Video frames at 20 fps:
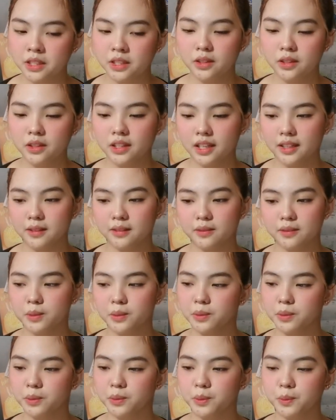you'll get
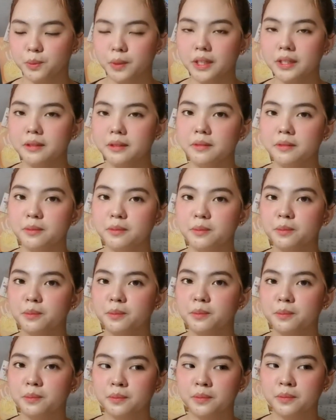1
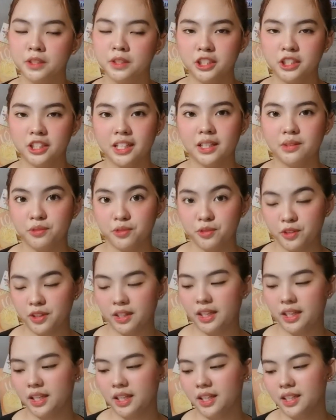chicken
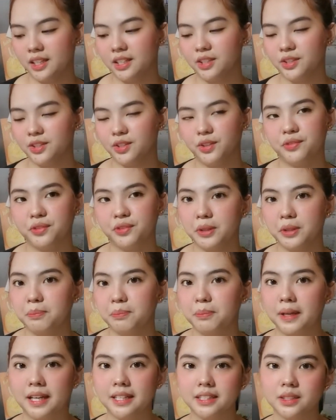free. So 4
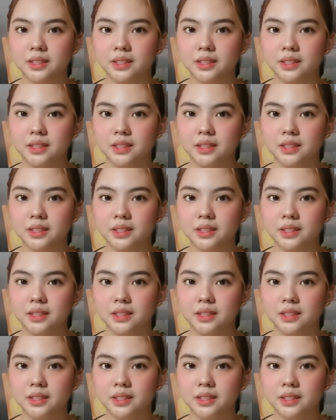plus